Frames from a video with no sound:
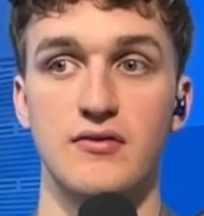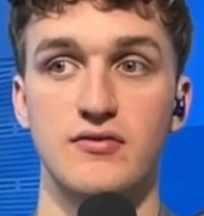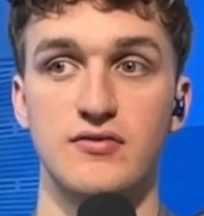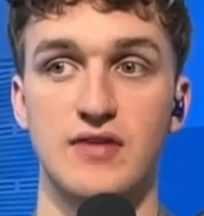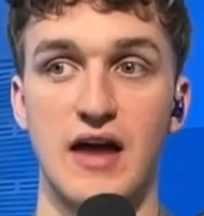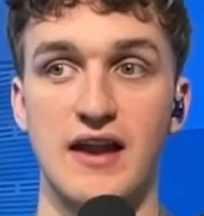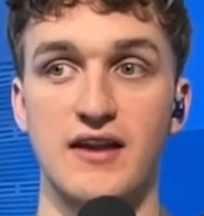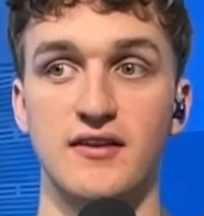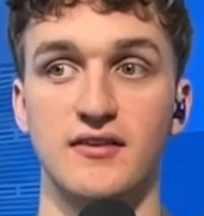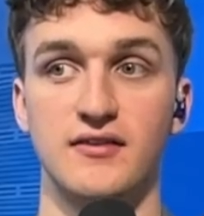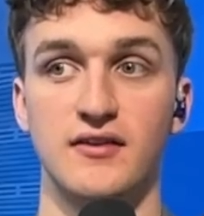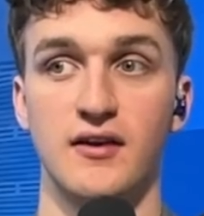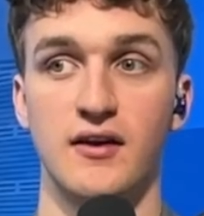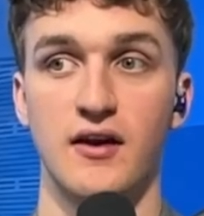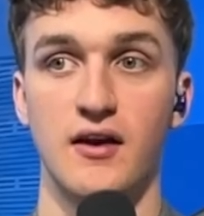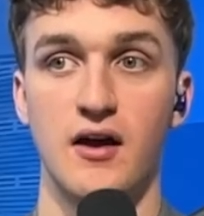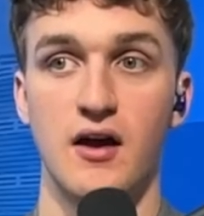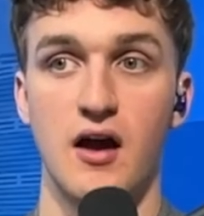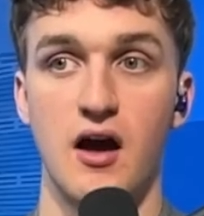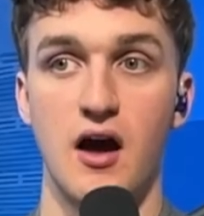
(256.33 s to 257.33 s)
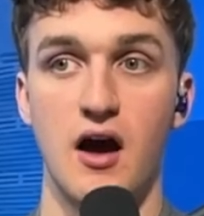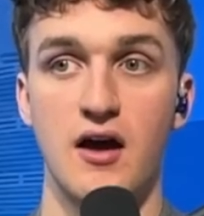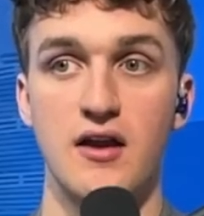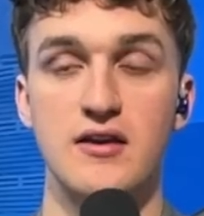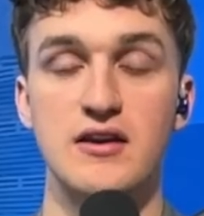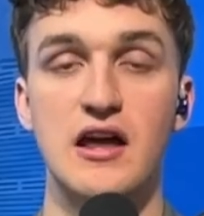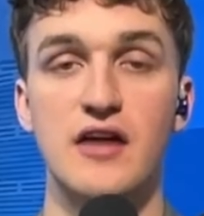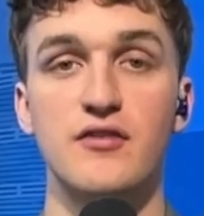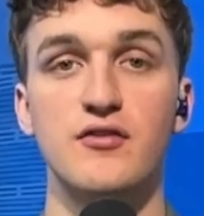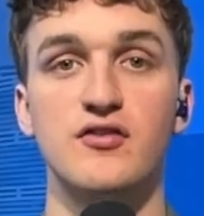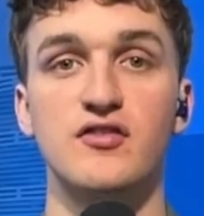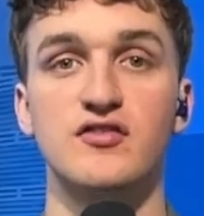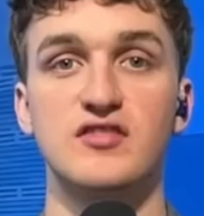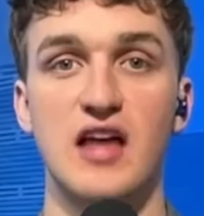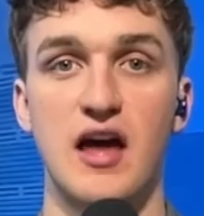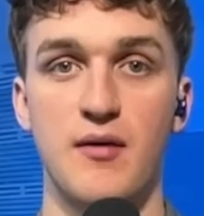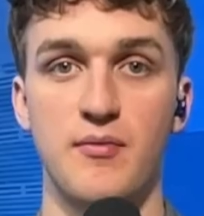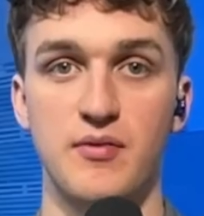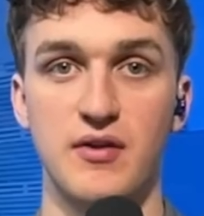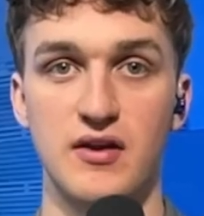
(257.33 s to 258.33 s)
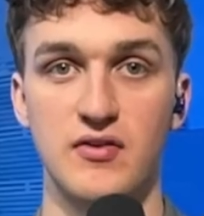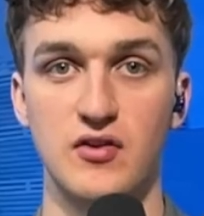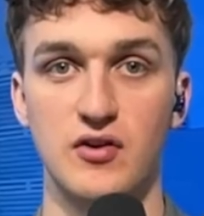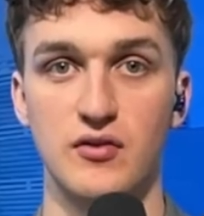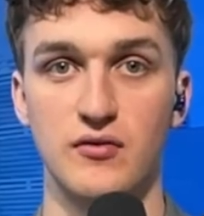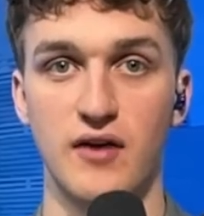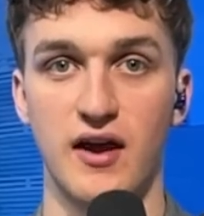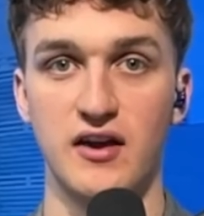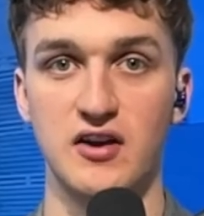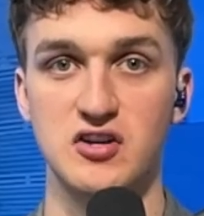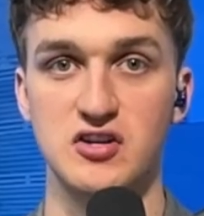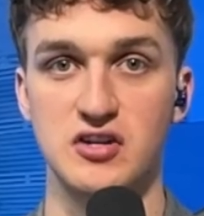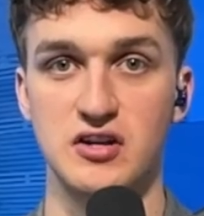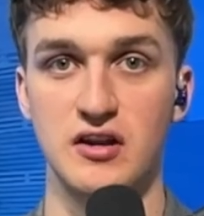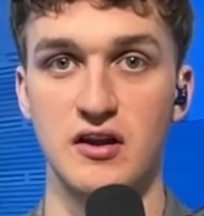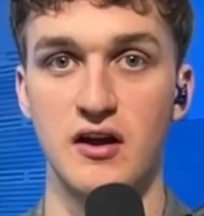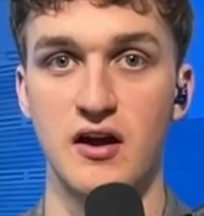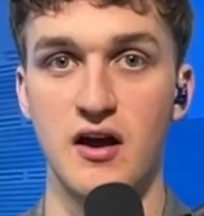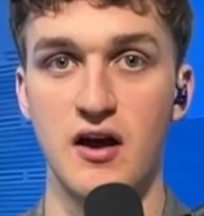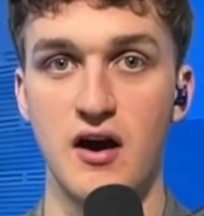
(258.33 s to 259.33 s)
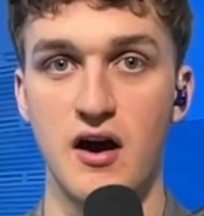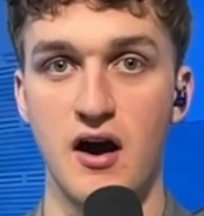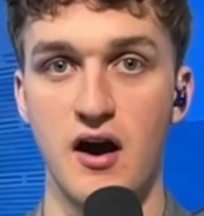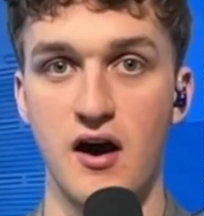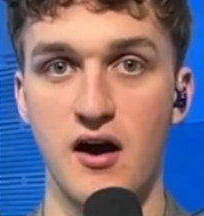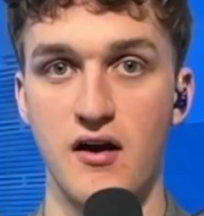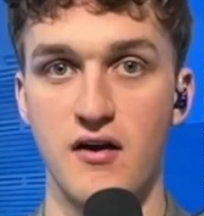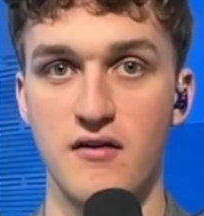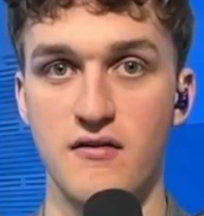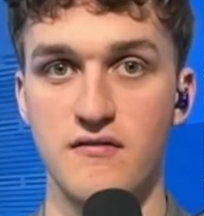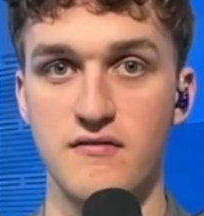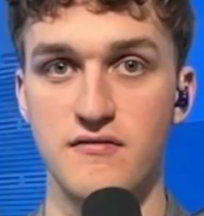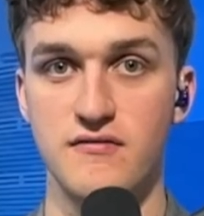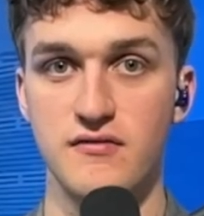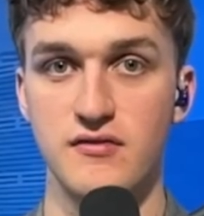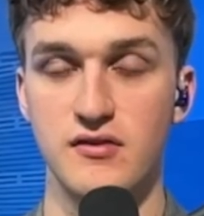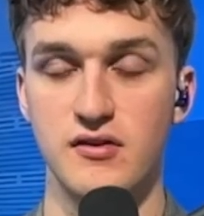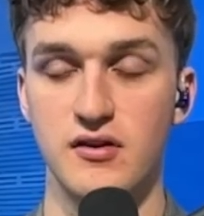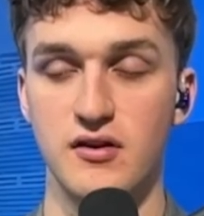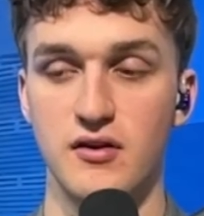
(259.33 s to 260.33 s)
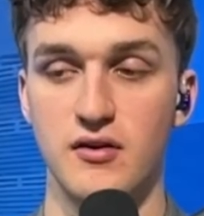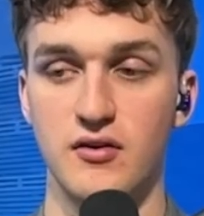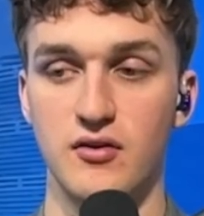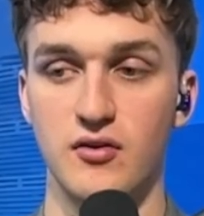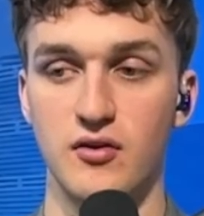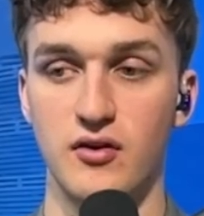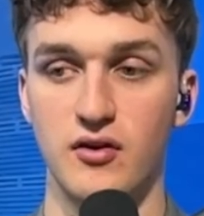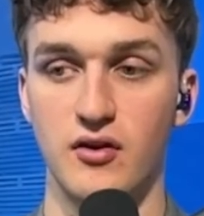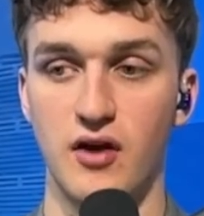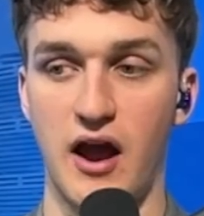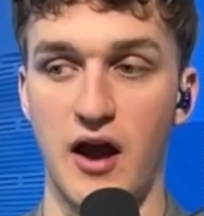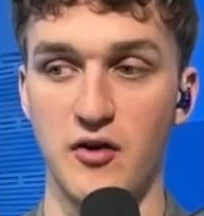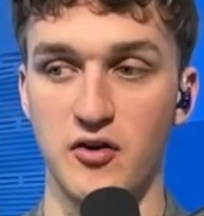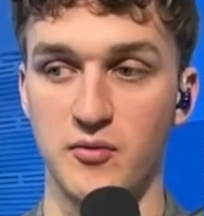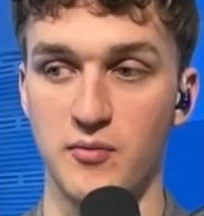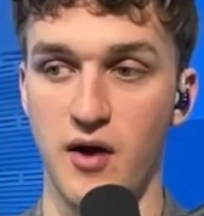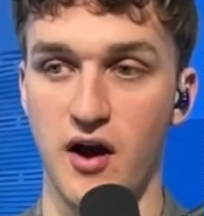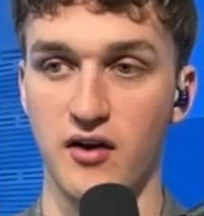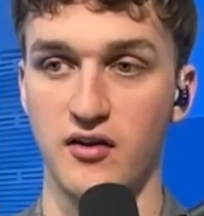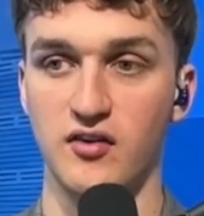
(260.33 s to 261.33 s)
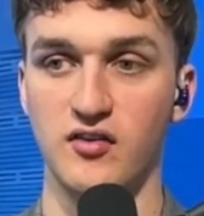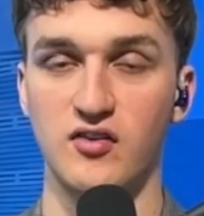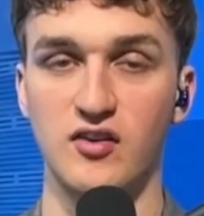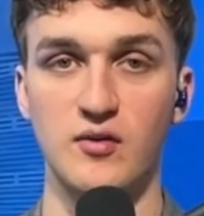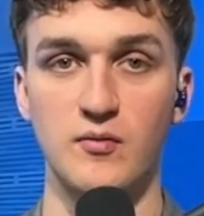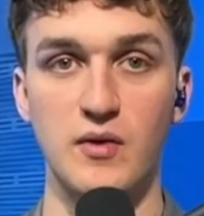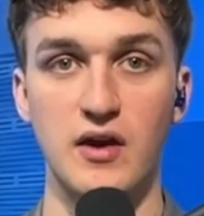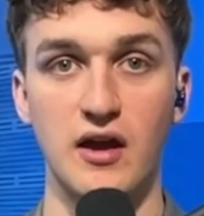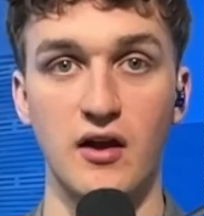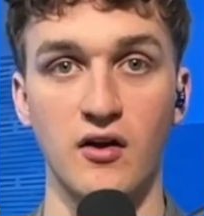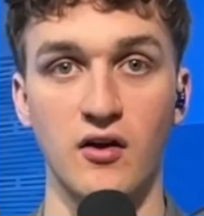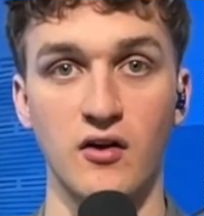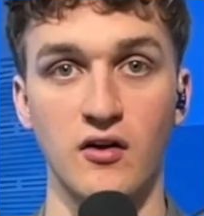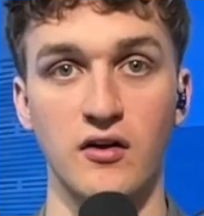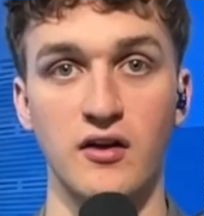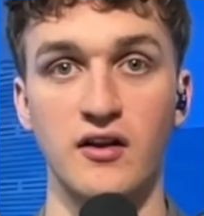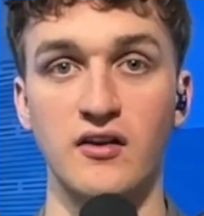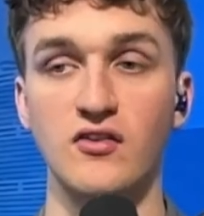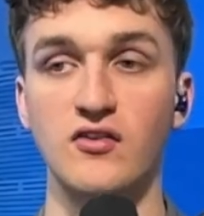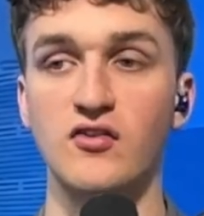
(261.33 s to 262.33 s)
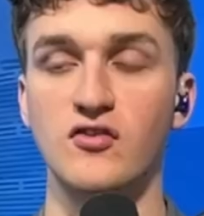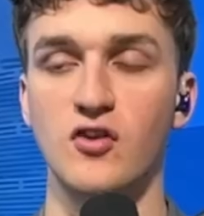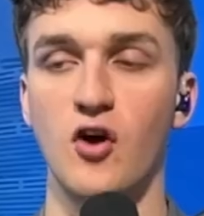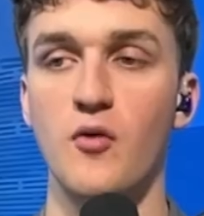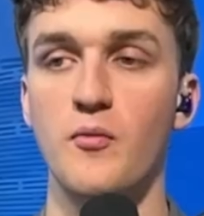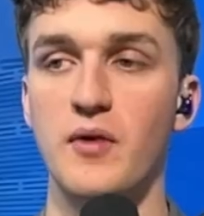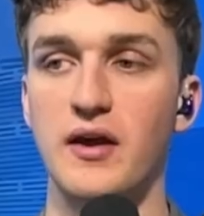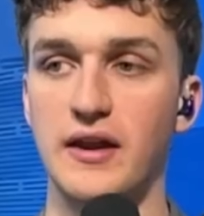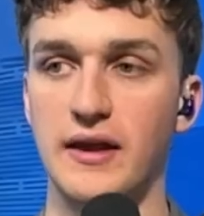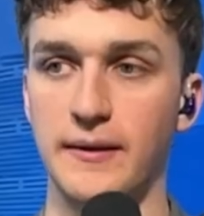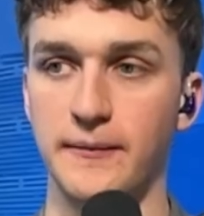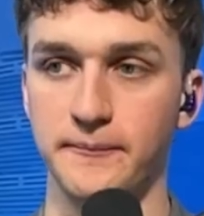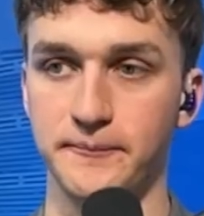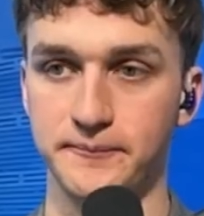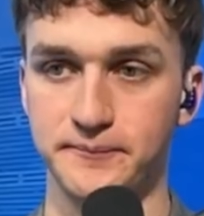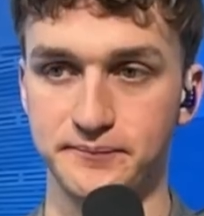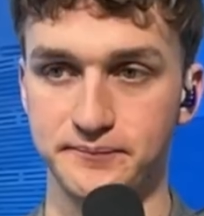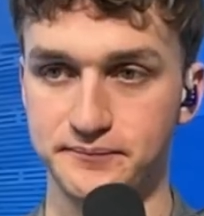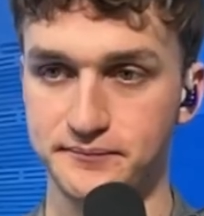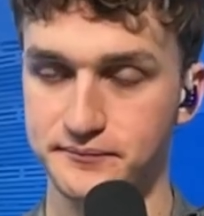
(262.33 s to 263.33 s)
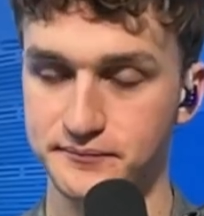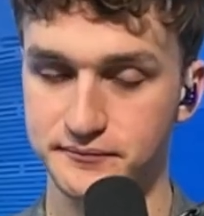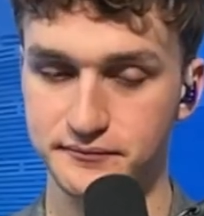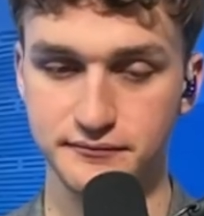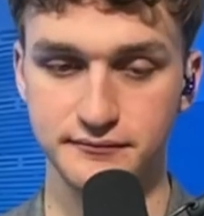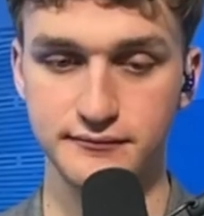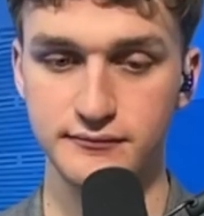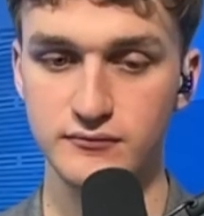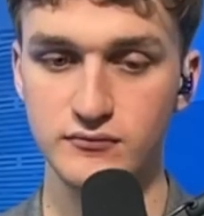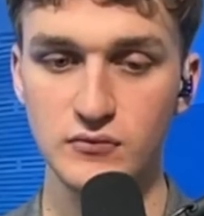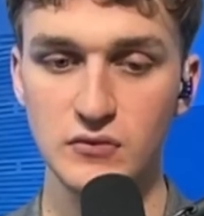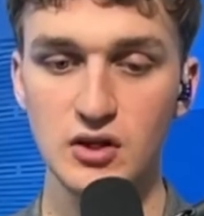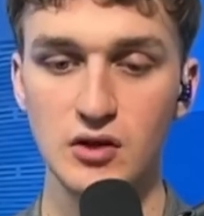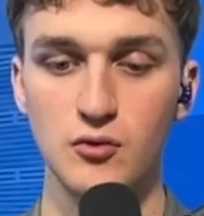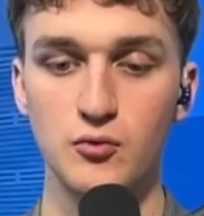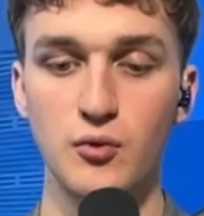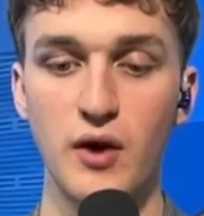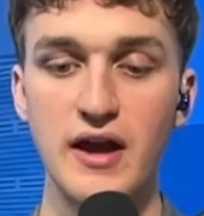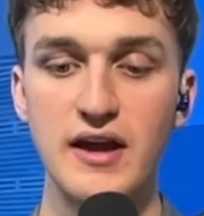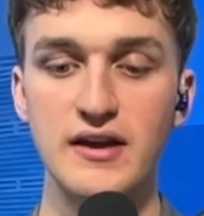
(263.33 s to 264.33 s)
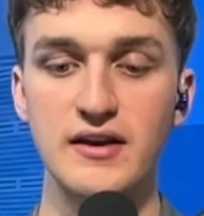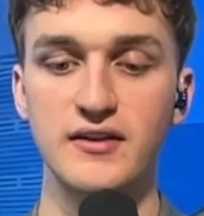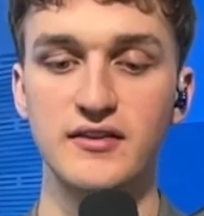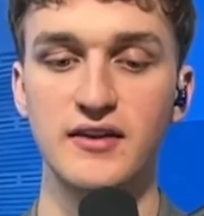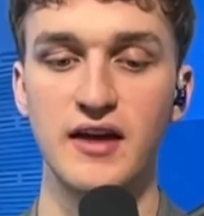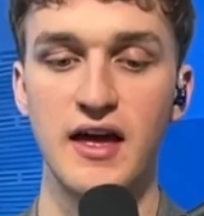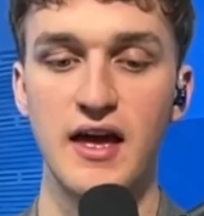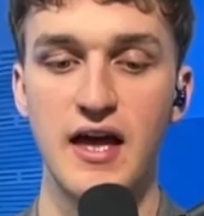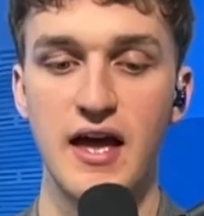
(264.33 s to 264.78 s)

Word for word: that is another step in the direction of our democracy being hurt in so many ways.